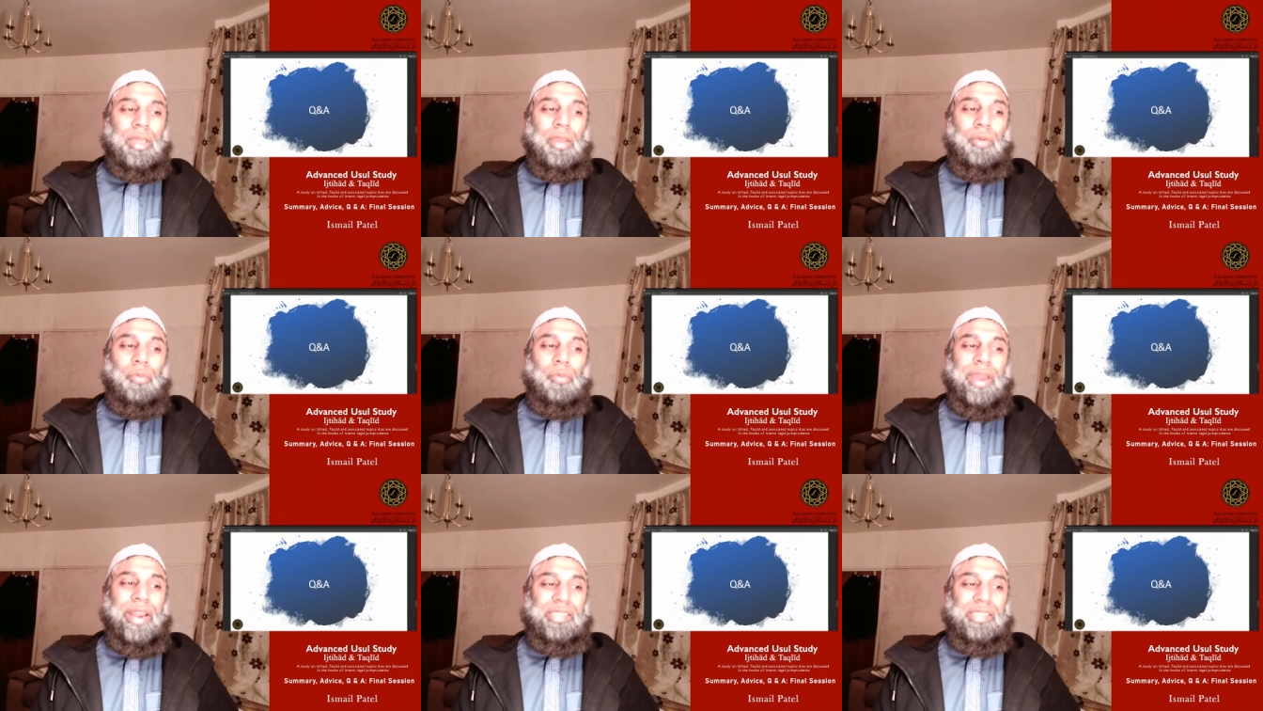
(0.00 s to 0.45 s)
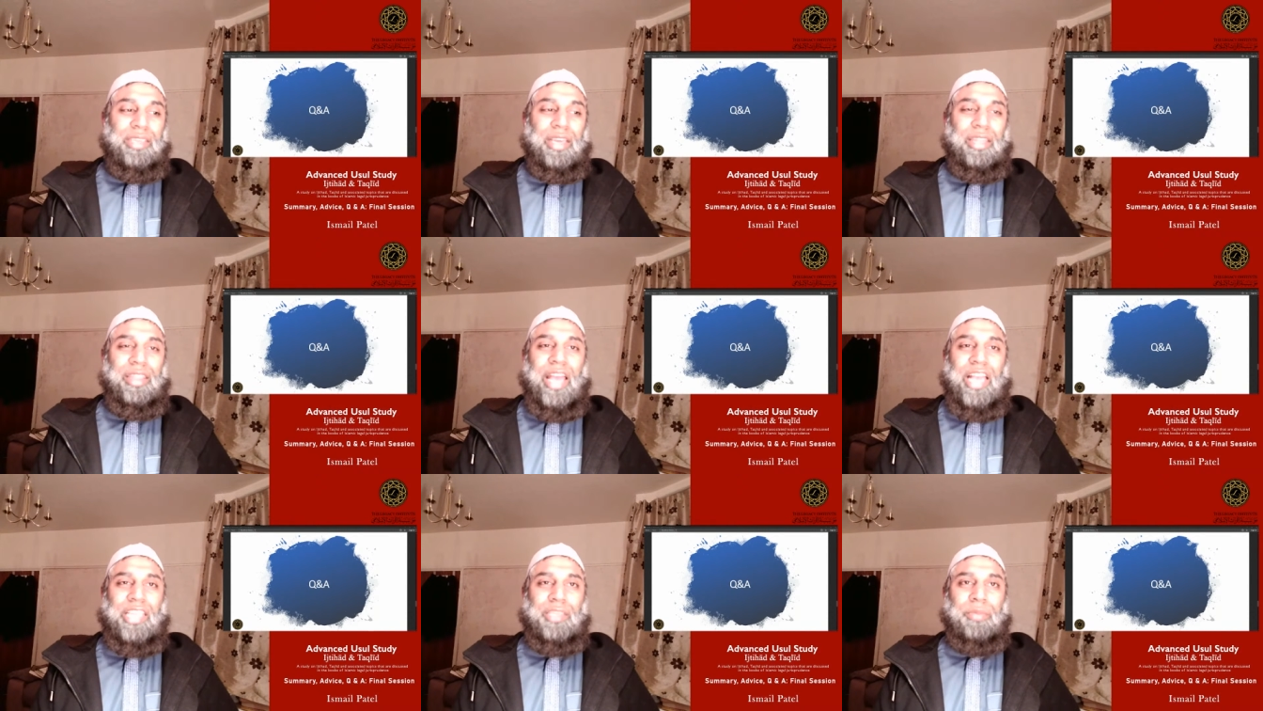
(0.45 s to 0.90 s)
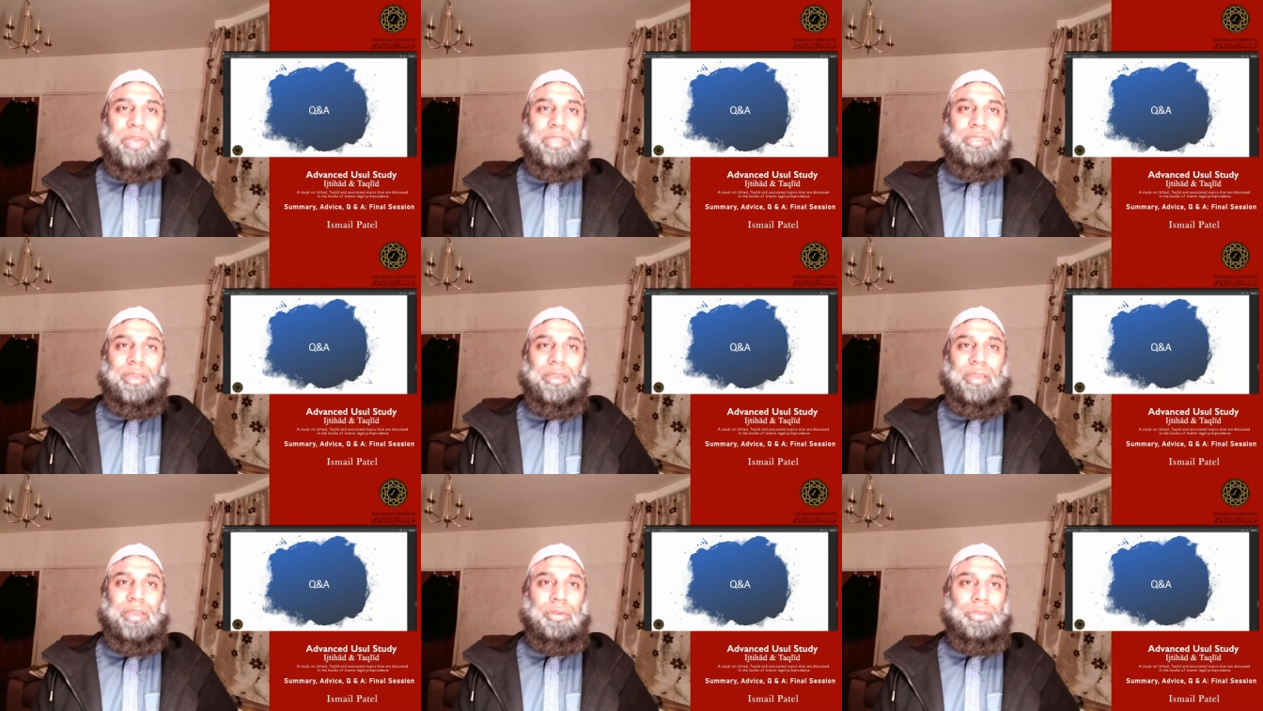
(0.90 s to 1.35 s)
whereas other
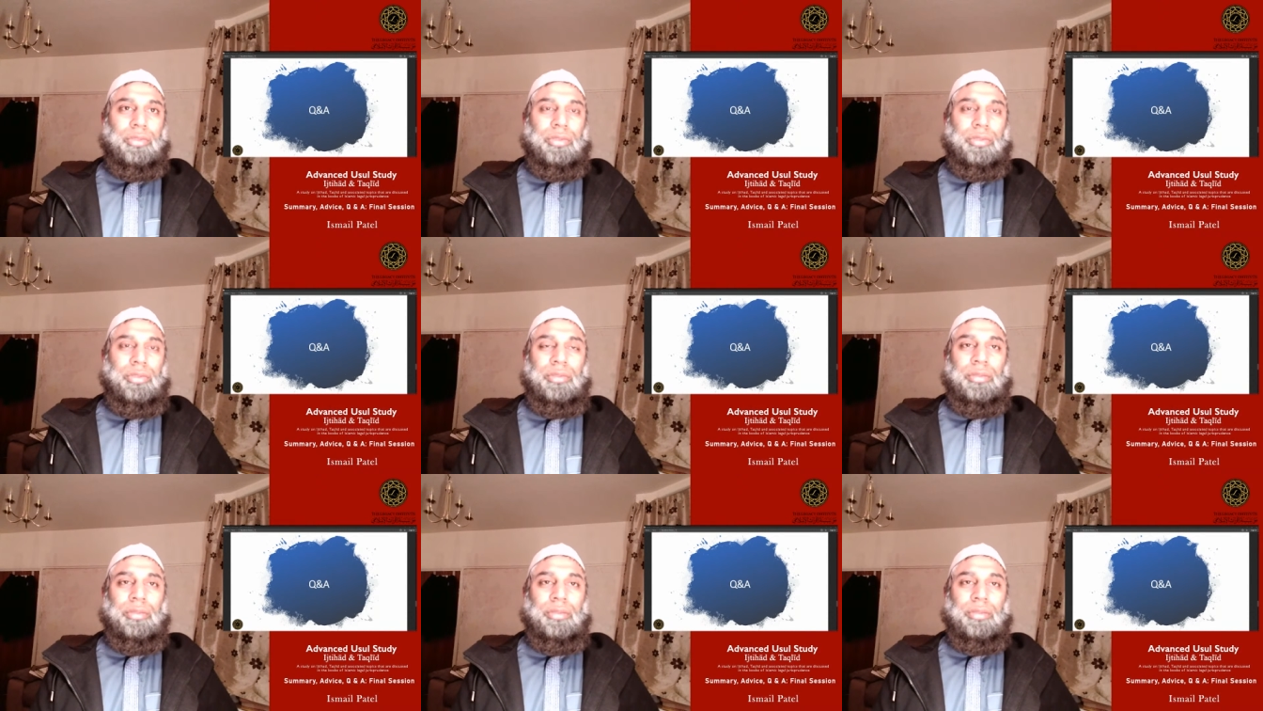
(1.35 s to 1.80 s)
aspects are not.